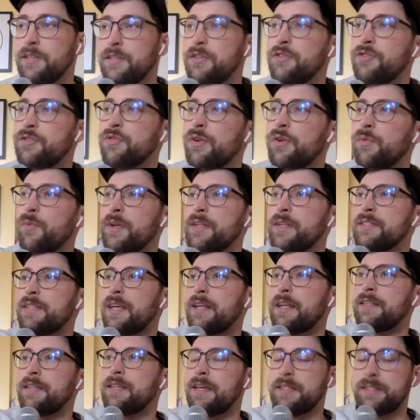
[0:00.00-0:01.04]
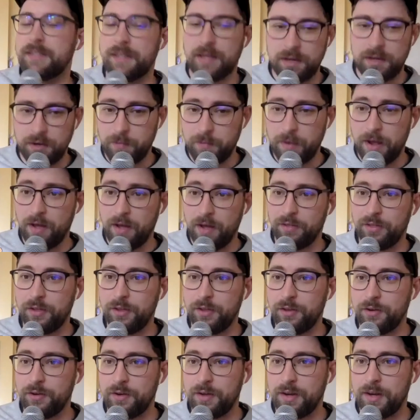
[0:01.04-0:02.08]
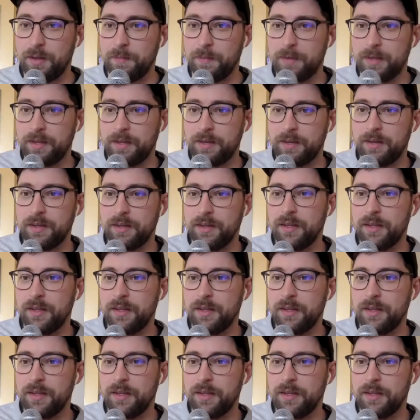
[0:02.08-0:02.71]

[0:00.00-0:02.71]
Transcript: you sort of rinse that taste out of your mouth you know what yeah. i mean